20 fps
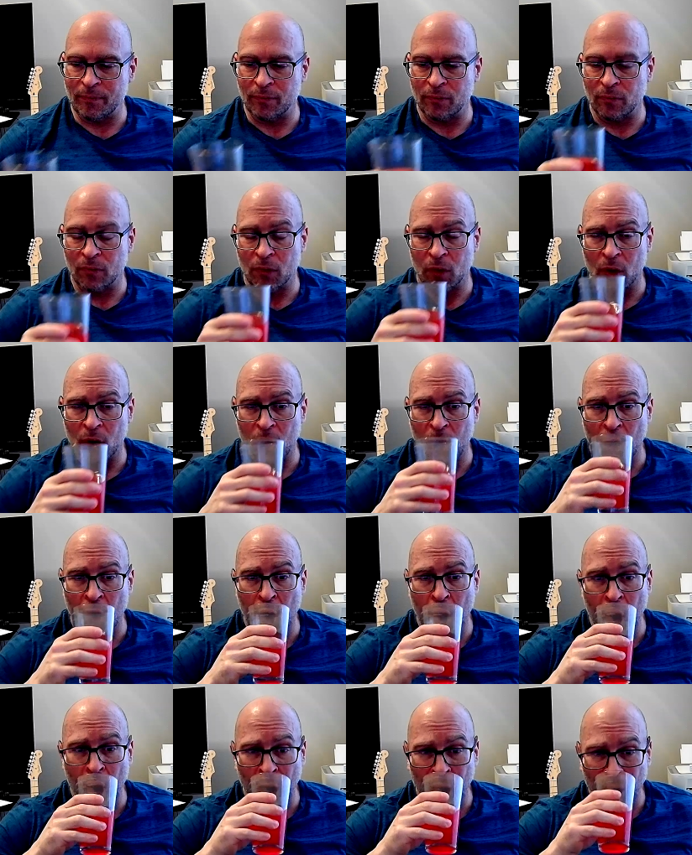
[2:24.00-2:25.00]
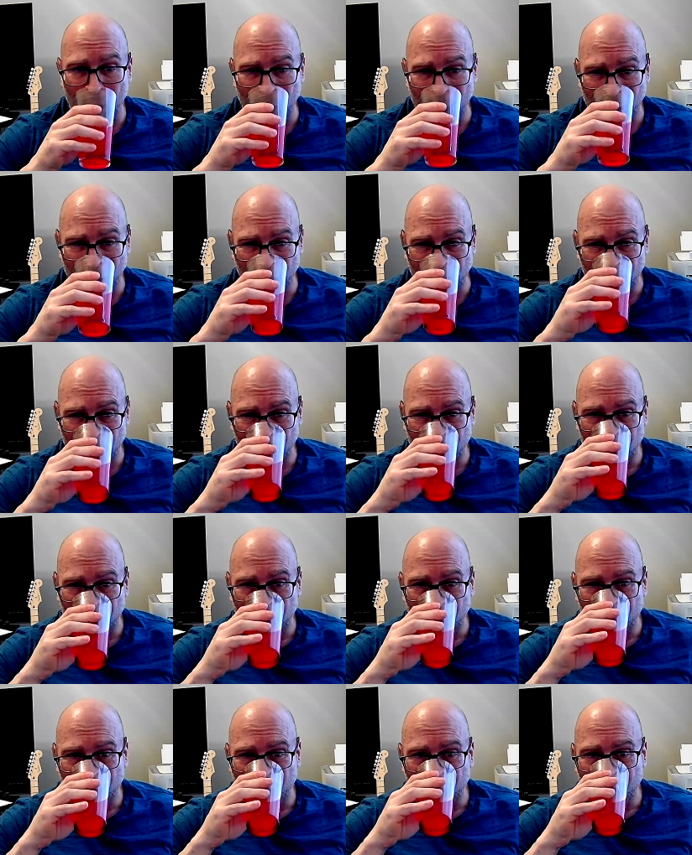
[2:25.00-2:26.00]

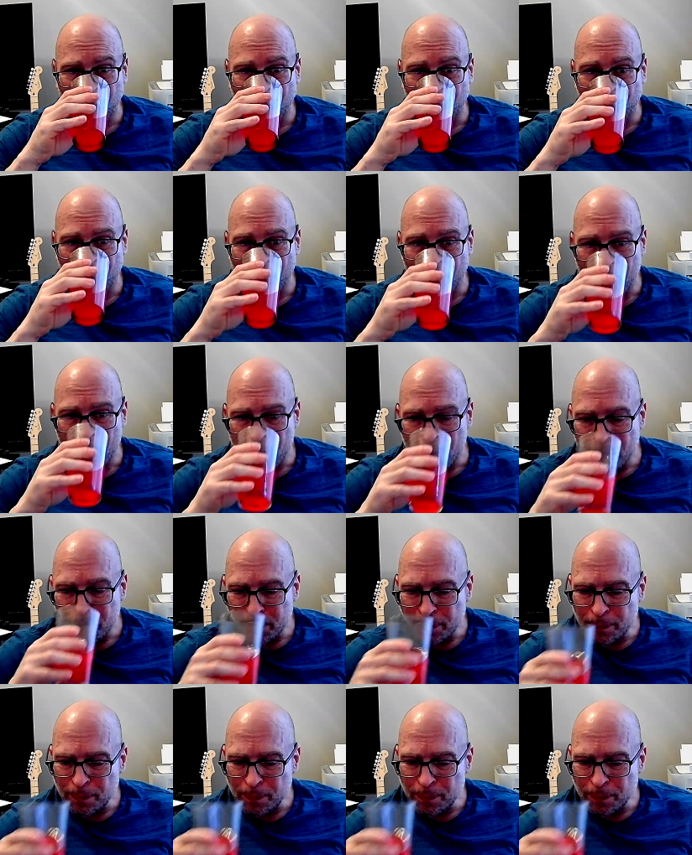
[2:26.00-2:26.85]
(no one is talking)